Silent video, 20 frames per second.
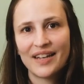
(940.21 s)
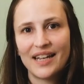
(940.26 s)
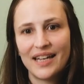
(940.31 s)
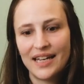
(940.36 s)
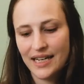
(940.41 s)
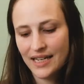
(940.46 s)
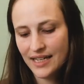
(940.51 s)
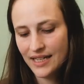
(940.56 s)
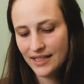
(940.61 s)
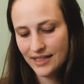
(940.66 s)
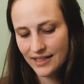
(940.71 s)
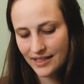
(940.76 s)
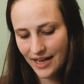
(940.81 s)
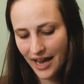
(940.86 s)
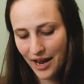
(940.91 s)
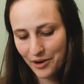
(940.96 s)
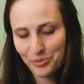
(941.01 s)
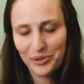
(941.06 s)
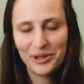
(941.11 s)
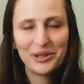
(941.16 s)
and
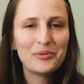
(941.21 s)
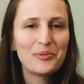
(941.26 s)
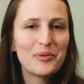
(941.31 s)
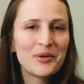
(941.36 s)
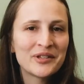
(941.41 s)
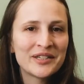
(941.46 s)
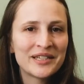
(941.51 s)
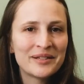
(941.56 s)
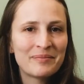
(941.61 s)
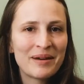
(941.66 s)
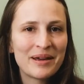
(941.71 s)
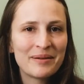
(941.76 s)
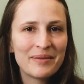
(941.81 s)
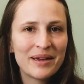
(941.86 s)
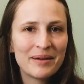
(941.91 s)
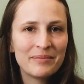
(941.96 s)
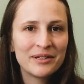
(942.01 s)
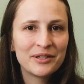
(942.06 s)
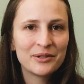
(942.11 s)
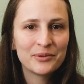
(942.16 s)
I really wanted my
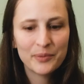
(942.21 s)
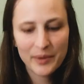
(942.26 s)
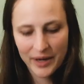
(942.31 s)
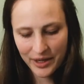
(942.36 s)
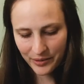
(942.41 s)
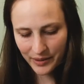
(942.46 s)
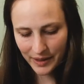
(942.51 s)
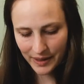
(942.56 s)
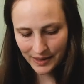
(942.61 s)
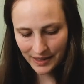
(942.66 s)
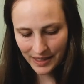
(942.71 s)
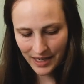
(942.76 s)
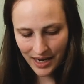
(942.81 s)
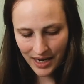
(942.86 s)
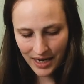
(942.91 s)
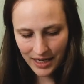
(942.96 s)
baby to wear it.